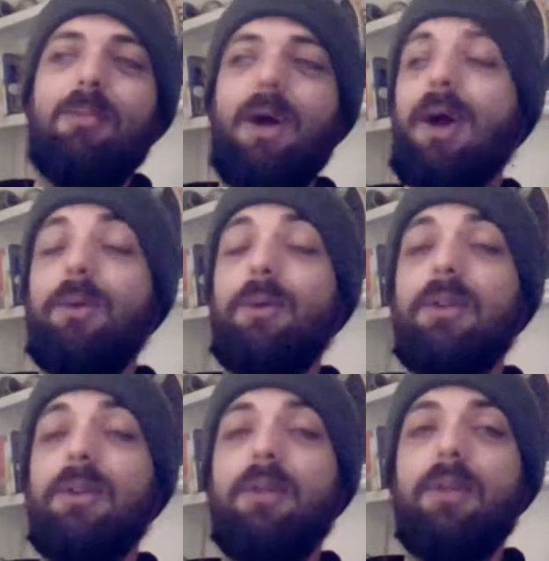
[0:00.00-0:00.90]
I
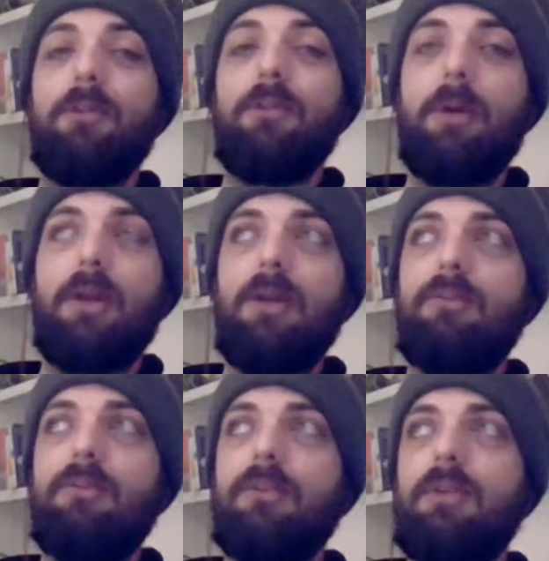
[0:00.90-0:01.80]
really love that spot. I
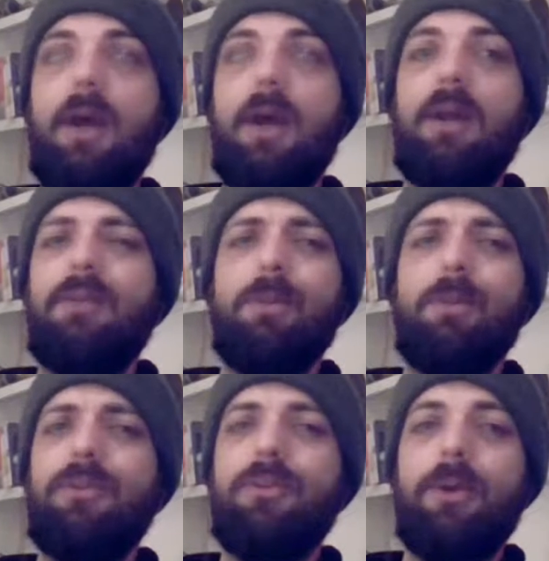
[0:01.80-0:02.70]
loved
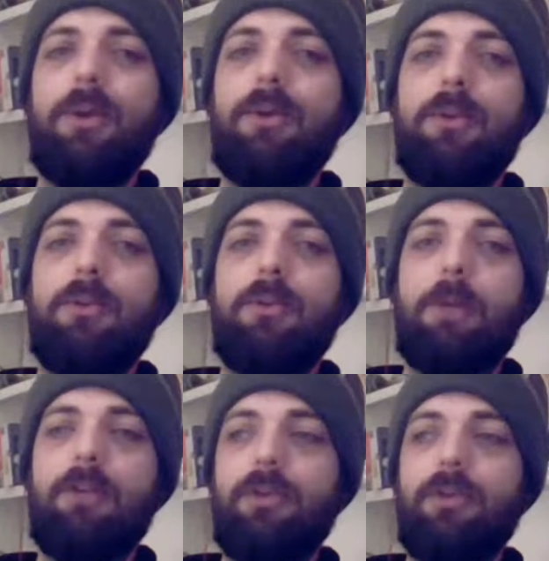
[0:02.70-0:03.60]
most of the story told in this
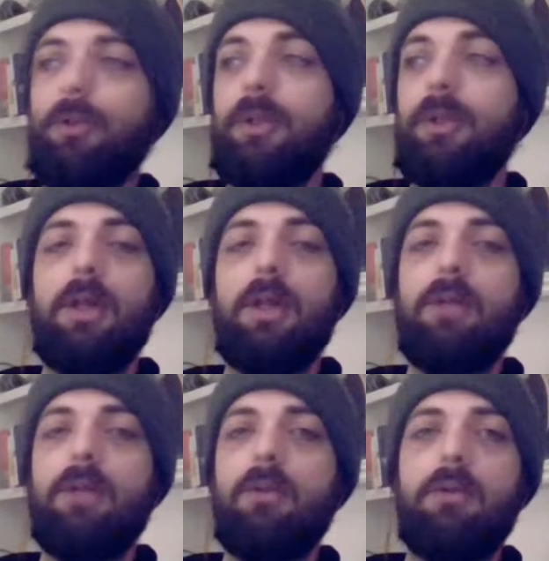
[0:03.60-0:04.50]
match, including the
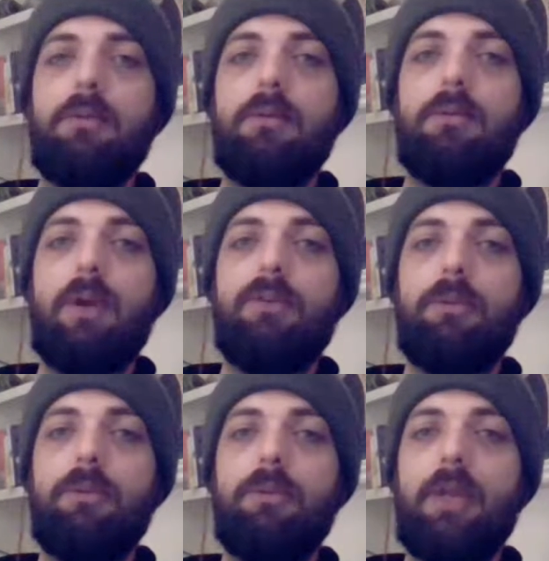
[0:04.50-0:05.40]
Alexa
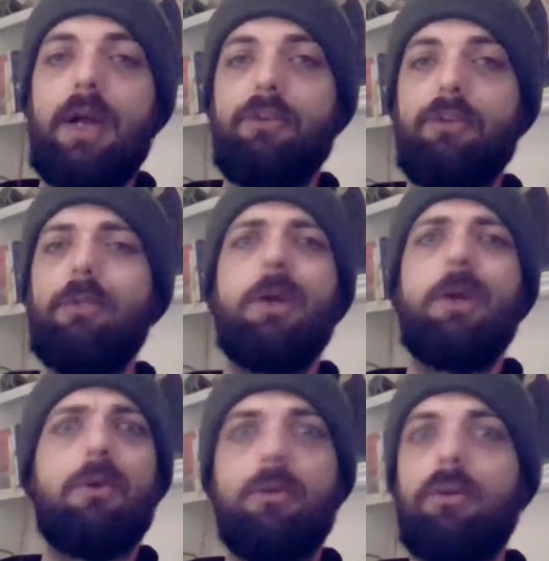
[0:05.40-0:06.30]
stuff. They actually
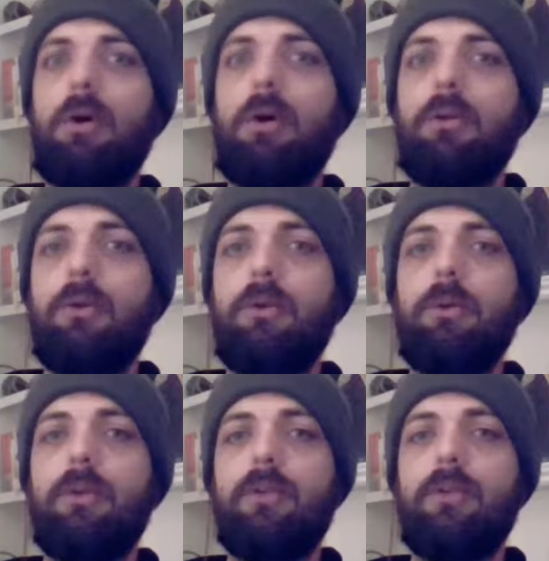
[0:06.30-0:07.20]
made her look strong
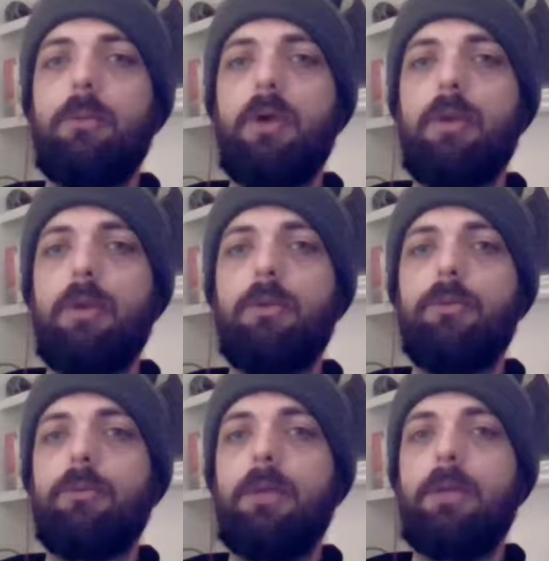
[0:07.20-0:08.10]
too at the same time,
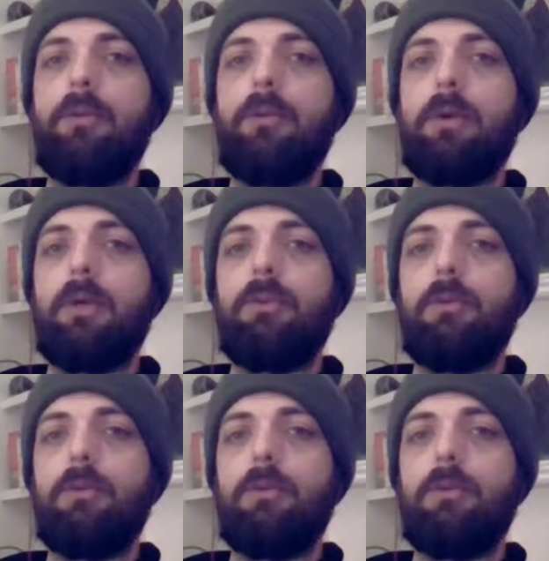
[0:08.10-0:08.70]
which was amazing. After